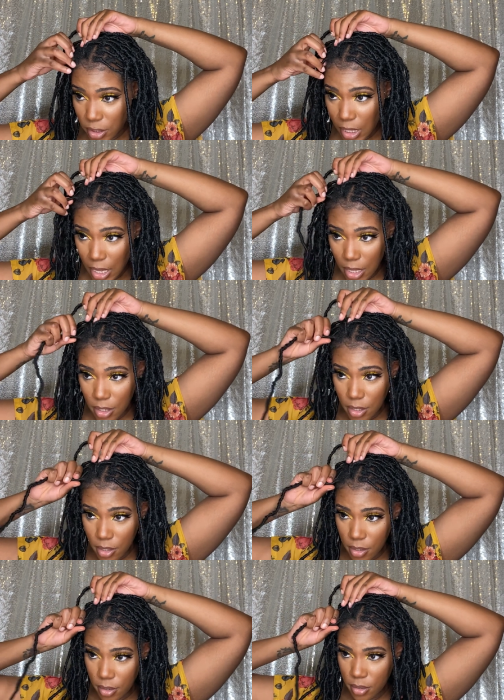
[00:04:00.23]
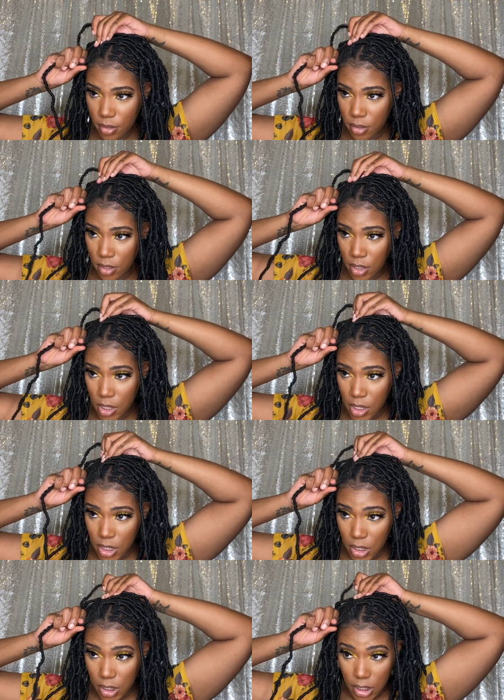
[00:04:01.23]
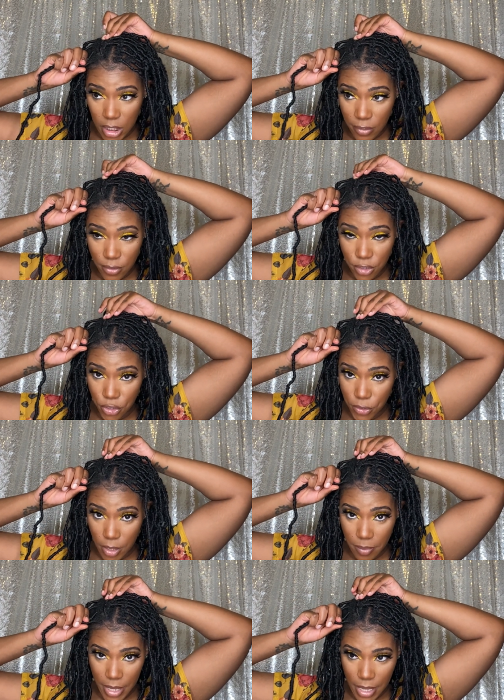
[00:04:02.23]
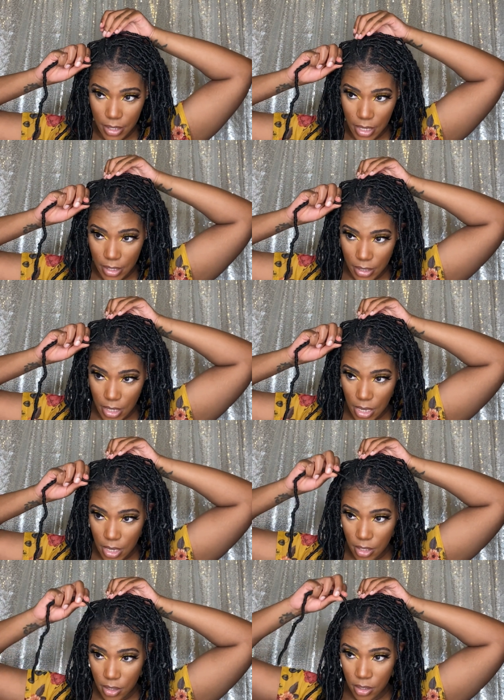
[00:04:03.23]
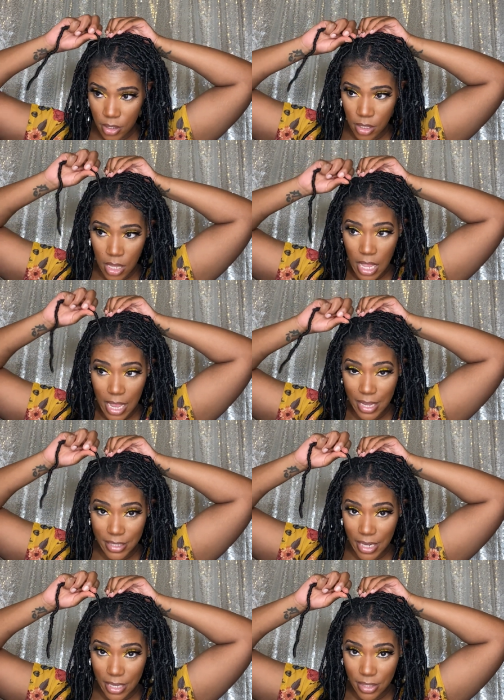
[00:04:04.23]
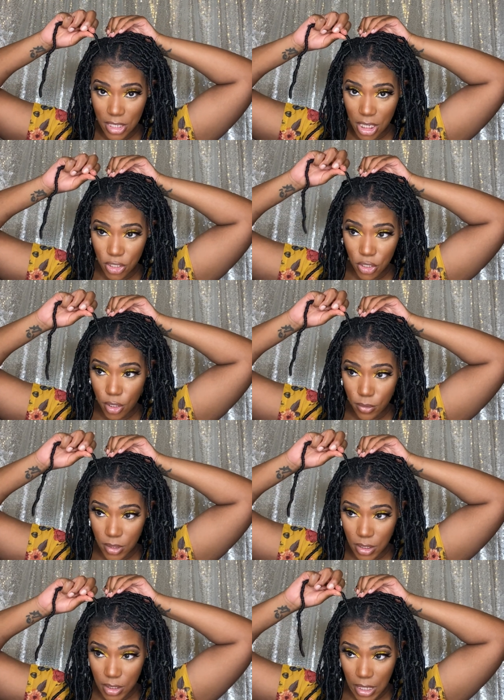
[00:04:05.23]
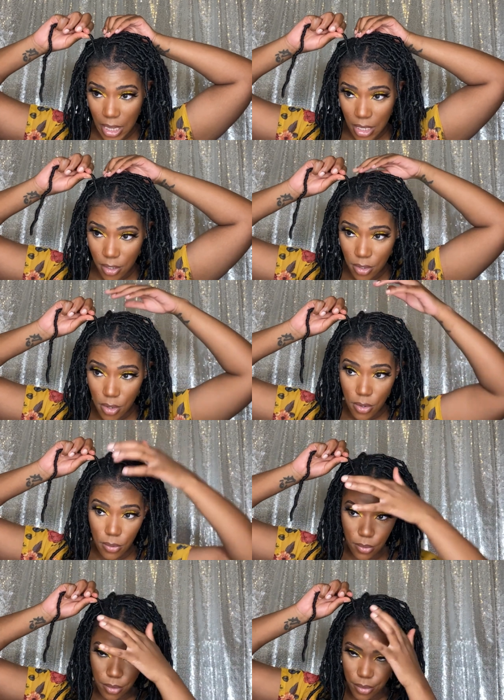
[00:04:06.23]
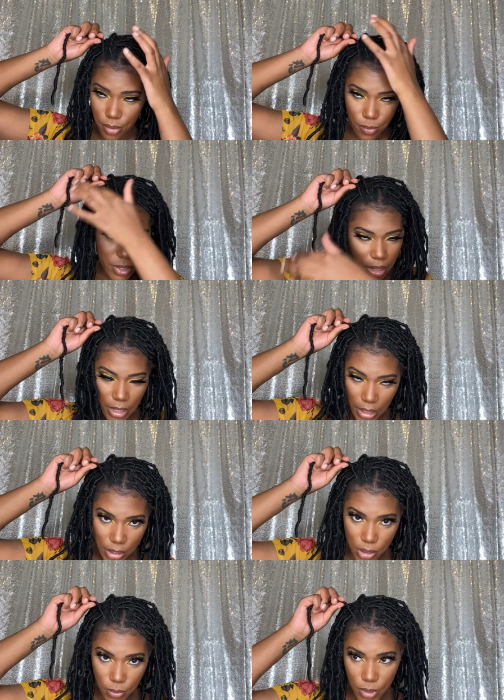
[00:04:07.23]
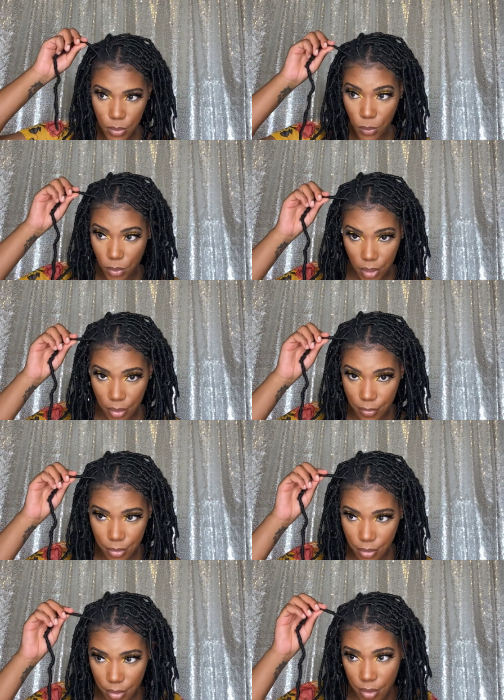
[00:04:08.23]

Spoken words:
lock, leave it straight back like that. I take the next closest lock or the one next to it, whatever,